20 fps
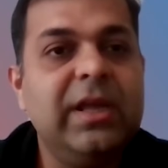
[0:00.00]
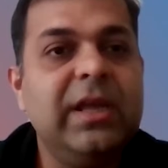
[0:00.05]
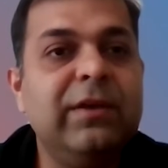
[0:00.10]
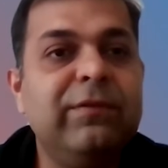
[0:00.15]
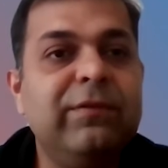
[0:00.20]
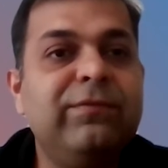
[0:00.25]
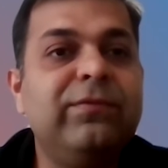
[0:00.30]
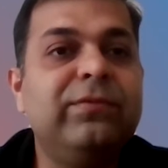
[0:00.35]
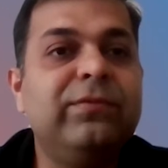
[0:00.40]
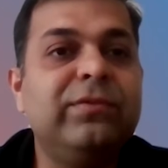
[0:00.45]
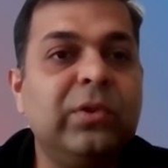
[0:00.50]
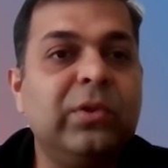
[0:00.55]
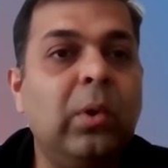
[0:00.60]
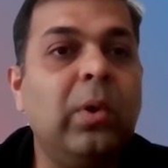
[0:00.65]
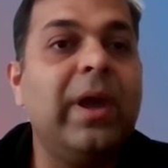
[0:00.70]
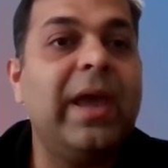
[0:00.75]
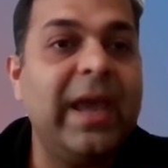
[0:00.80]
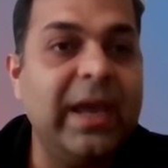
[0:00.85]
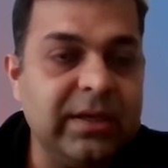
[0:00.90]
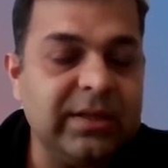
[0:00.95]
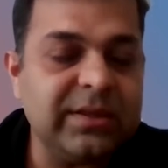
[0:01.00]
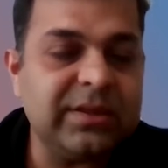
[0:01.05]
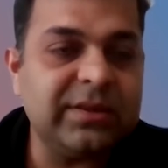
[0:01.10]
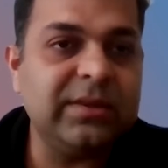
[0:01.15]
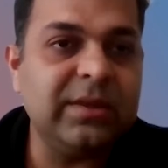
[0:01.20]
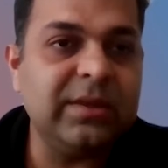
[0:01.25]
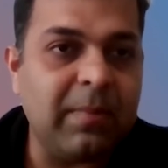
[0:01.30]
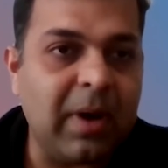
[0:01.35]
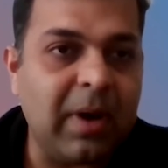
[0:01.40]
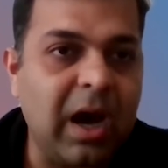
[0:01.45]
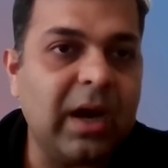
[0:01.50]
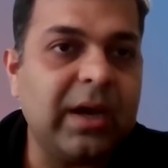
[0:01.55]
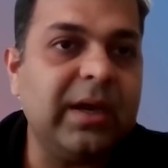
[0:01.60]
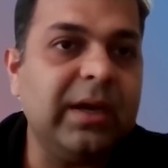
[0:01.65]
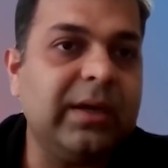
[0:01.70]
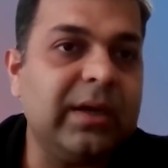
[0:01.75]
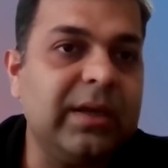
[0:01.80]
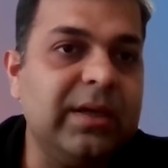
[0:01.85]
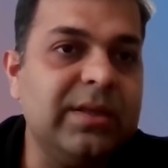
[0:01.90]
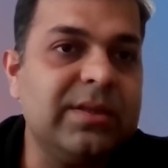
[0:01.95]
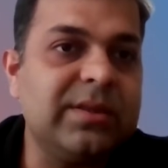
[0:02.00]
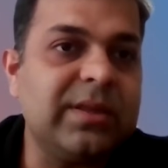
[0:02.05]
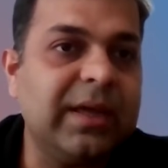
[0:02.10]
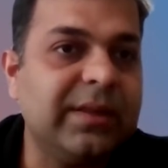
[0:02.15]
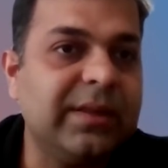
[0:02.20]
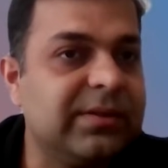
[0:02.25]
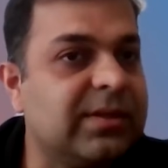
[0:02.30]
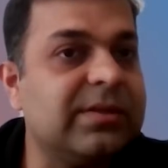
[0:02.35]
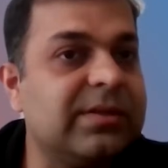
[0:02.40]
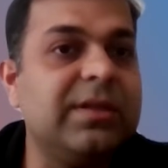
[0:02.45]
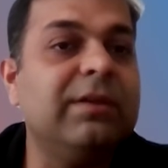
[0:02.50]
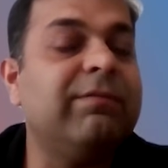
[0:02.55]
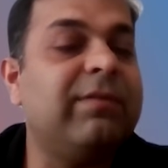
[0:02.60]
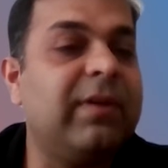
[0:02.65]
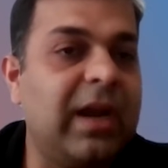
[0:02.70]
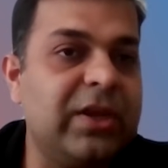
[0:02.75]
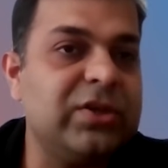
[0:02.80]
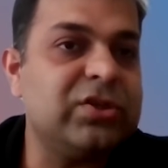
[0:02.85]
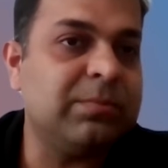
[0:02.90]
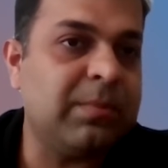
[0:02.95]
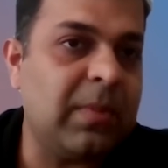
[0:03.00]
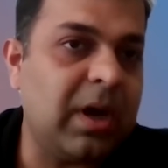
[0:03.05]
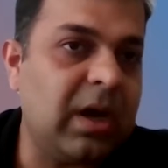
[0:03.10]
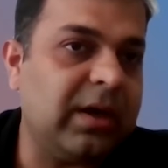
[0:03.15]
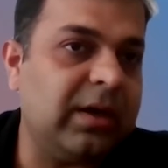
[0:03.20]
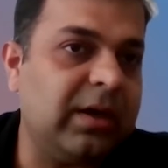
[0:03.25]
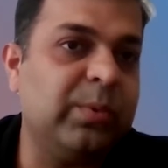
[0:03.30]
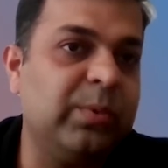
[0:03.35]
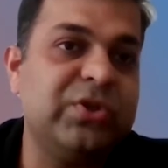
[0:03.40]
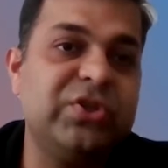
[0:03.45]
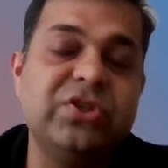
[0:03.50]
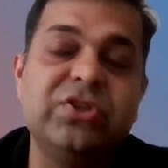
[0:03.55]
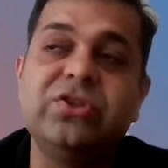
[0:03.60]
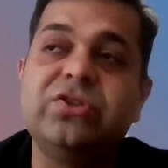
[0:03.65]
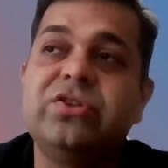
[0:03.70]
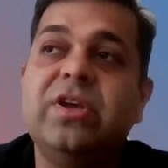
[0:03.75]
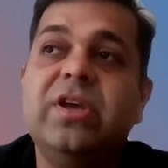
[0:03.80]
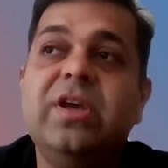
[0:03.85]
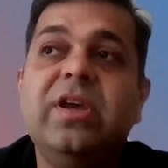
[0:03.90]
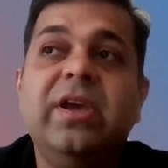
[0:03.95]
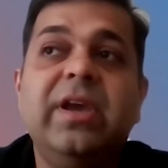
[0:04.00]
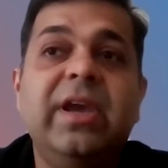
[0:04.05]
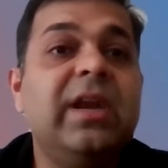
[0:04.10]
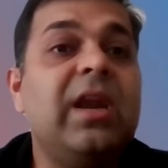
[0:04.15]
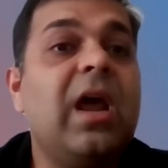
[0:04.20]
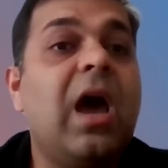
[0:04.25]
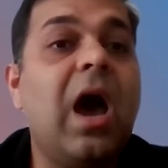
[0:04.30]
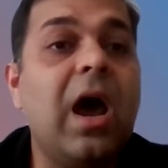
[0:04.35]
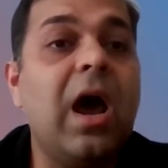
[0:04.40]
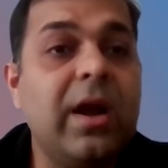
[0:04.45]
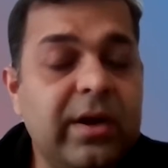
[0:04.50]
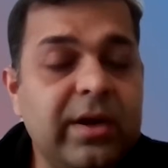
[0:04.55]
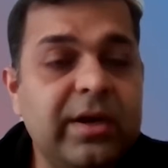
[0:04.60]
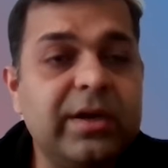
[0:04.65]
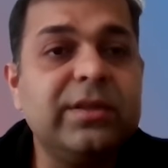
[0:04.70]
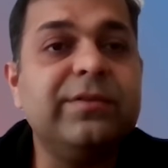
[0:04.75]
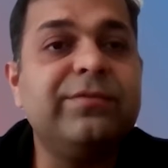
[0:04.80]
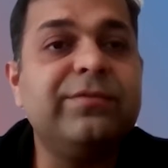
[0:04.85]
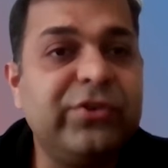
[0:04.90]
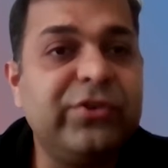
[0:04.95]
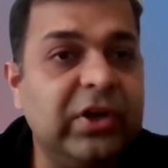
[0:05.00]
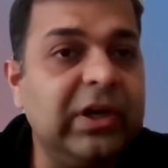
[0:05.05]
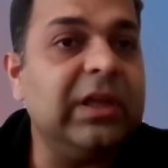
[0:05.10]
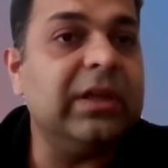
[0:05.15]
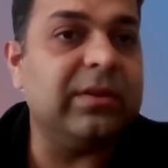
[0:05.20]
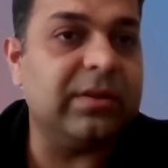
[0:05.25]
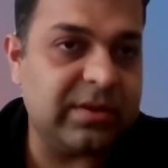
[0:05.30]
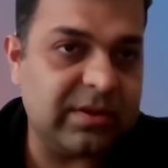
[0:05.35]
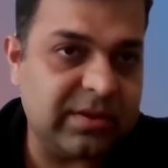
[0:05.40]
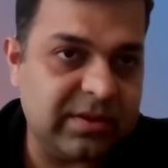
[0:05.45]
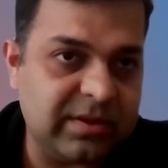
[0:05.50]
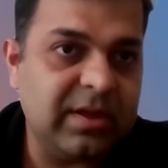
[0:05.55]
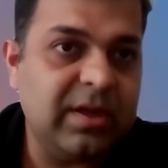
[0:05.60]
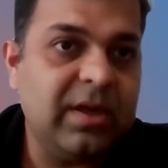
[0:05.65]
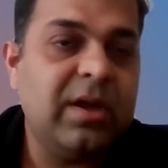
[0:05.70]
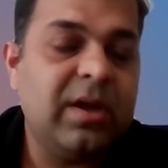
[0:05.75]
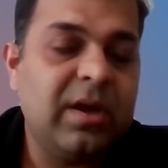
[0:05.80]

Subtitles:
If so, hence the market is existing financial market, which is in hundreds of trillions.